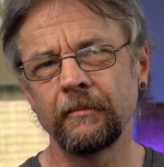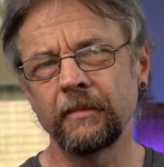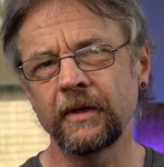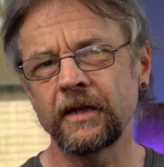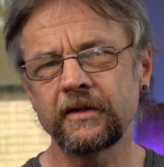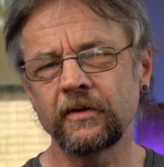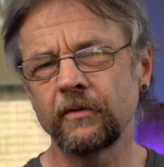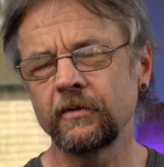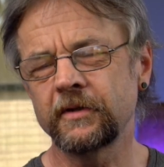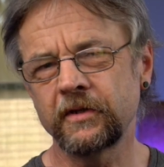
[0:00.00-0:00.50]
But
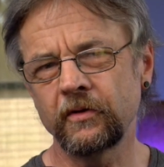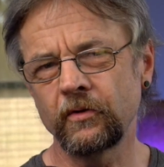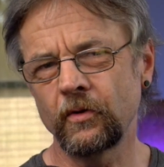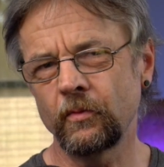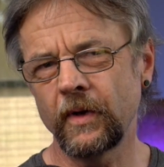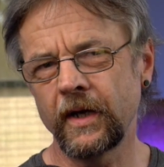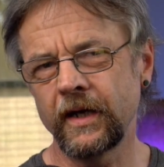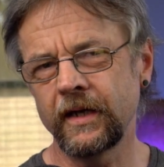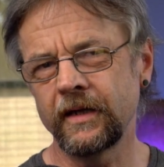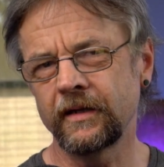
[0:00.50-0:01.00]
it's also
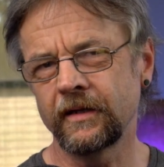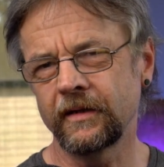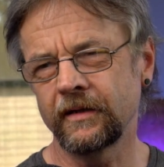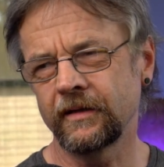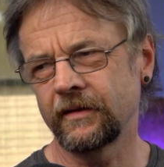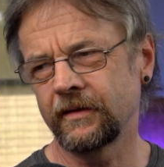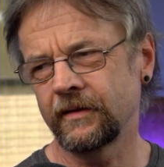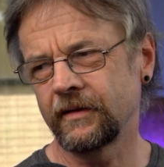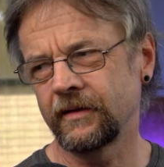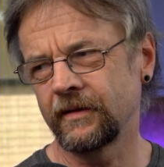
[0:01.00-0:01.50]
the way
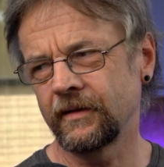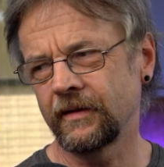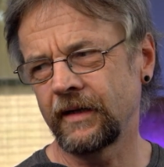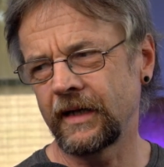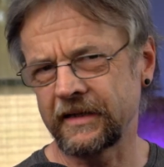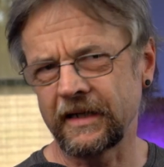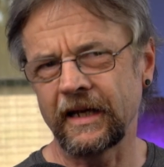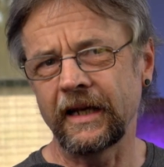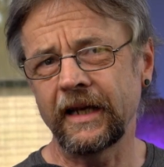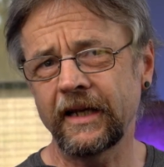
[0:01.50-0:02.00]
that,
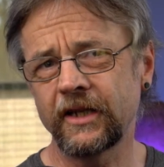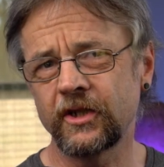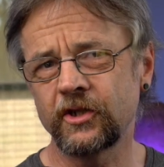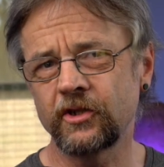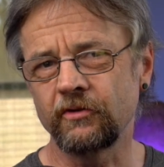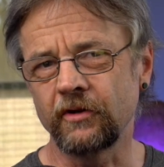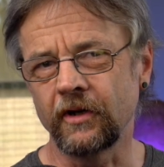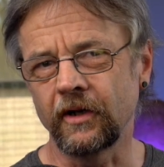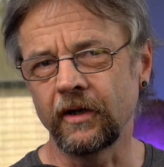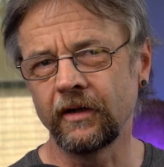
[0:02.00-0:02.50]
as a
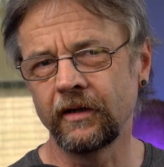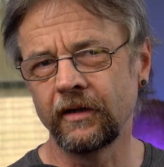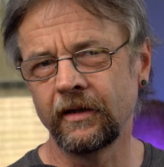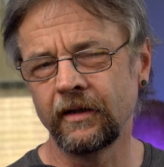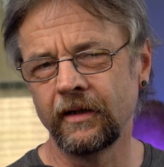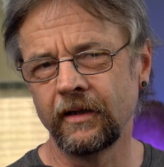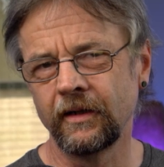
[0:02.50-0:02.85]
lecturer,